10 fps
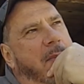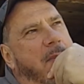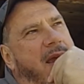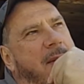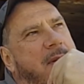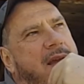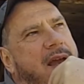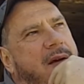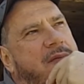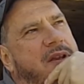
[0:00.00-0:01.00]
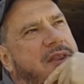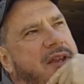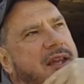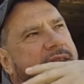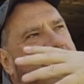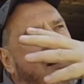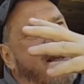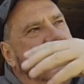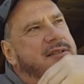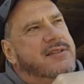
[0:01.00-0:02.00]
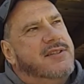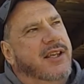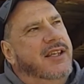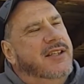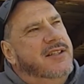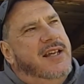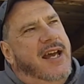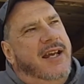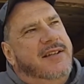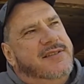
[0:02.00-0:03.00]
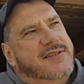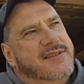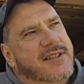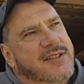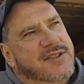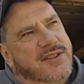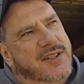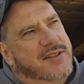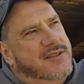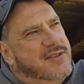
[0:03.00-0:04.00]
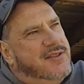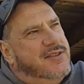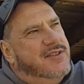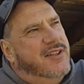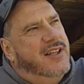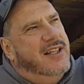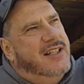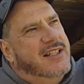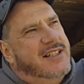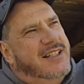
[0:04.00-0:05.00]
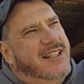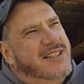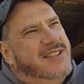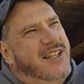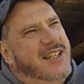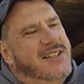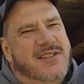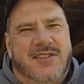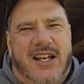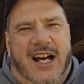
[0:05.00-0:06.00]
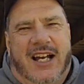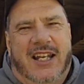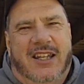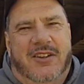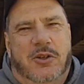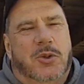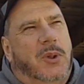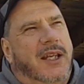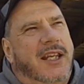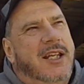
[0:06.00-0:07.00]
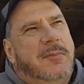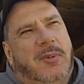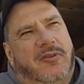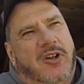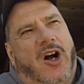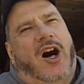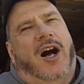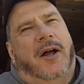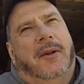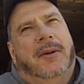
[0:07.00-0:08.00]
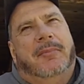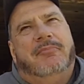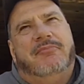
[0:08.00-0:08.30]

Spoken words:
maybe everything that is in existence is inside the dream of God.